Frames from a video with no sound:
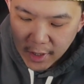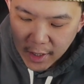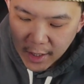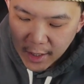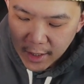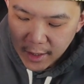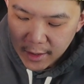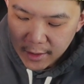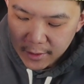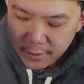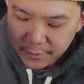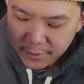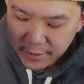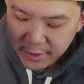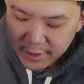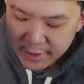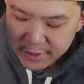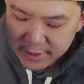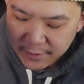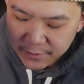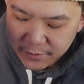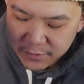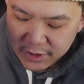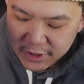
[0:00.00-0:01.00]
uh, get
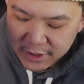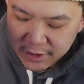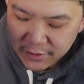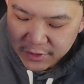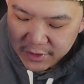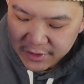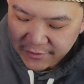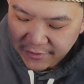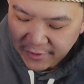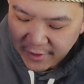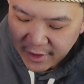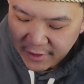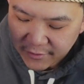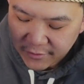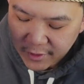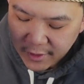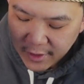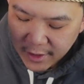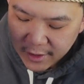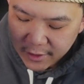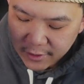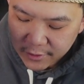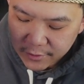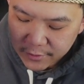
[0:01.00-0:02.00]
some serious flavor
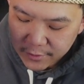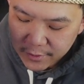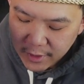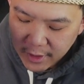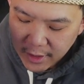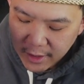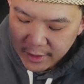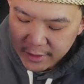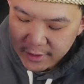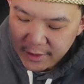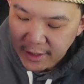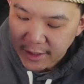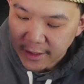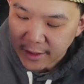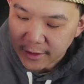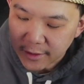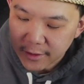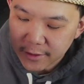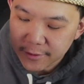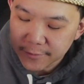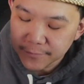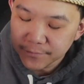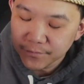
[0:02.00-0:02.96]
out, I think.